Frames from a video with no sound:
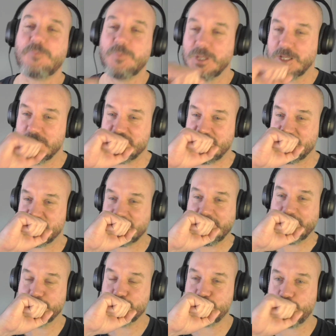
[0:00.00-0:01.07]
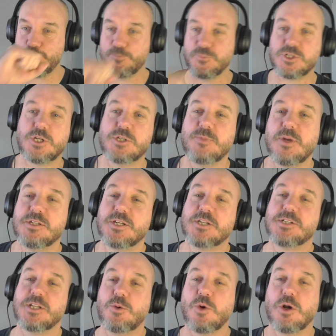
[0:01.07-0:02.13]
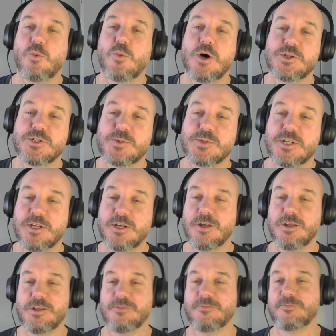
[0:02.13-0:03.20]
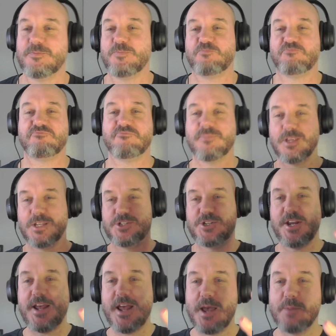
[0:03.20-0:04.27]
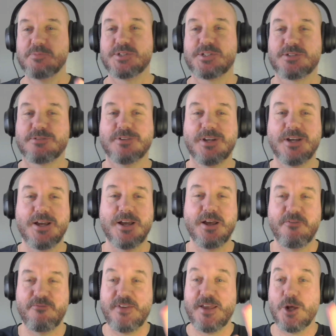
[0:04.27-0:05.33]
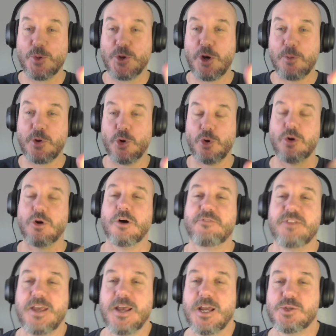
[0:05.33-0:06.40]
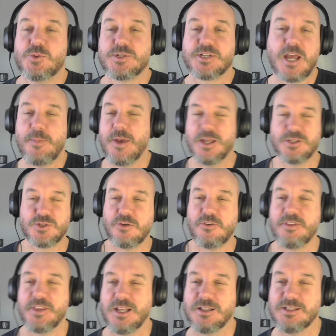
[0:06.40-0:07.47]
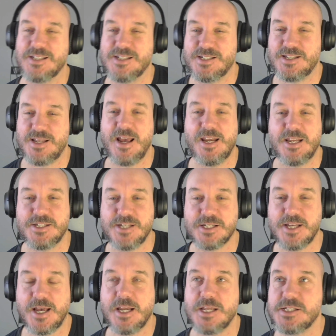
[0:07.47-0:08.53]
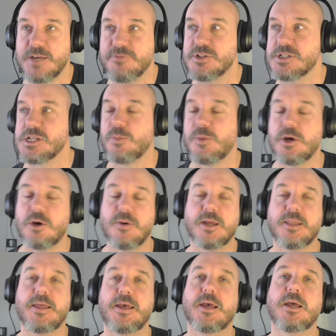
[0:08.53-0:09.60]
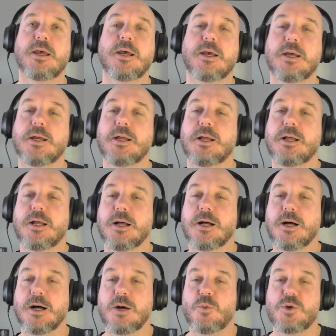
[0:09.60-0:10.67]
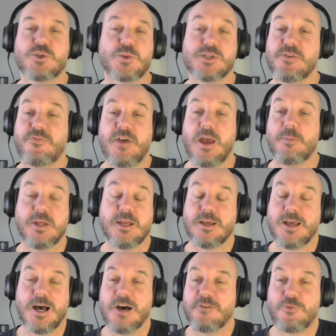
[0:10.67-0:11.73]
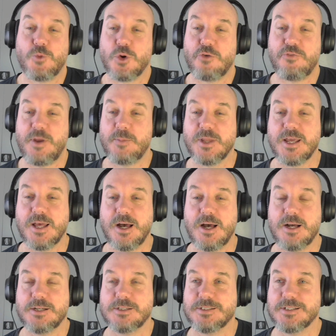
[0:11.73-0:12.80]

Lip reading: Essentially, what it was a GM's VL Commodore of the age, which came out in sort of, I think, 86, 87, somewhere around there, which was a family car, 4-door family car.